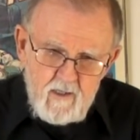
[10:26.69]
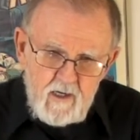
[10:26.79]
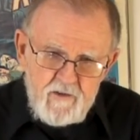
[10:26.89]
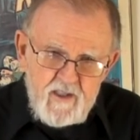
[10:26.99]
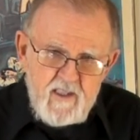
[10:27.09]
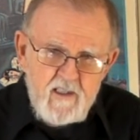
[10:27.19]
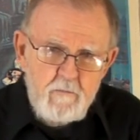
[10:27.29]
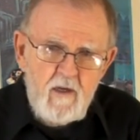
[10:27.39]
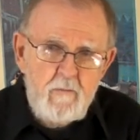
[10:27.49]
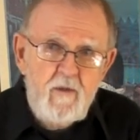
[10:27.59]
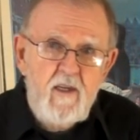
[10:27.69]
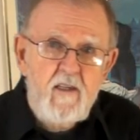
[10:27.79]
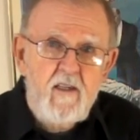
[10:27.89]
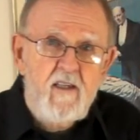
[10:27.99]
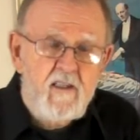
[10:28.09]
I think this might be
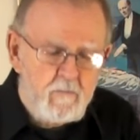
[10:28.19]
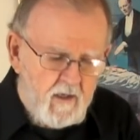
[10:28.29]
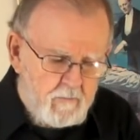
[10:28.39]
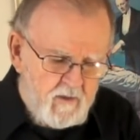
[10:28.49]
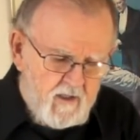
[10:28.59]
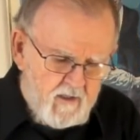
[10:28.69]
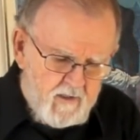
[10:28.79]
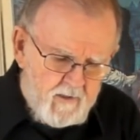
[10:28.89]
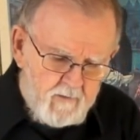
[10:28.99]
it. This might be it.